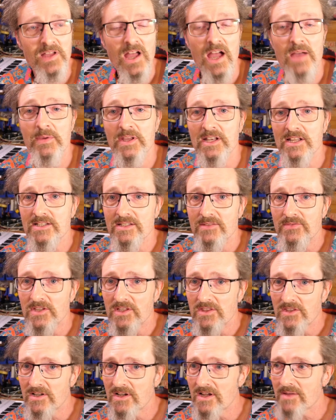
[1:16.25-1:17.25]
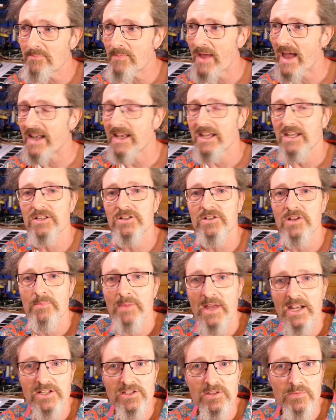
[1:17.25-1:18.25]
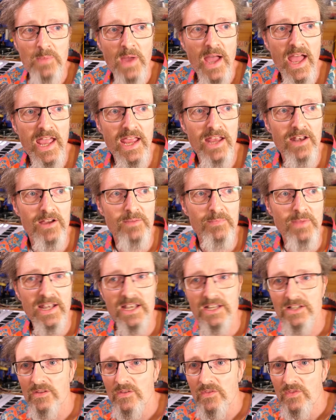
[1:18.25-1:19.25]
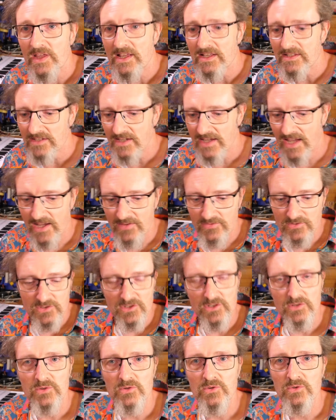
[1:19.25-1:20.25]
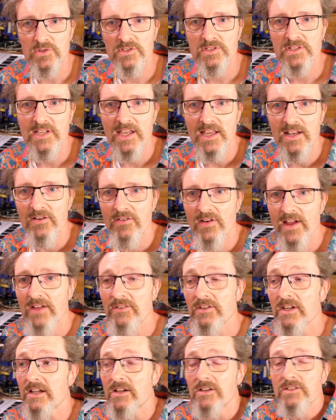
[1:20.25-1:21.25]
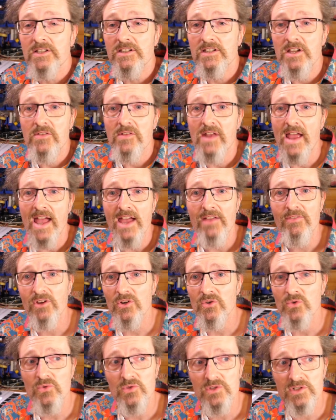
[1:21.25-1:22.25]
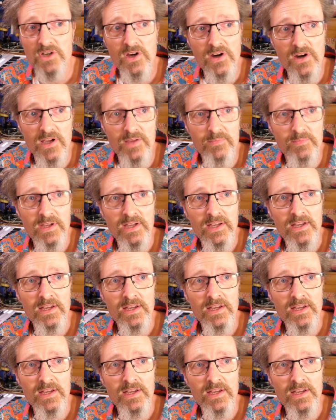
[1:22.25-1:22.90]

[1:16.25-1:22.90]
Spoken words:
I mean, it's something that I manage. I manage the pain. I manage the things I have to do in order to get around it, because I don't have it all the time.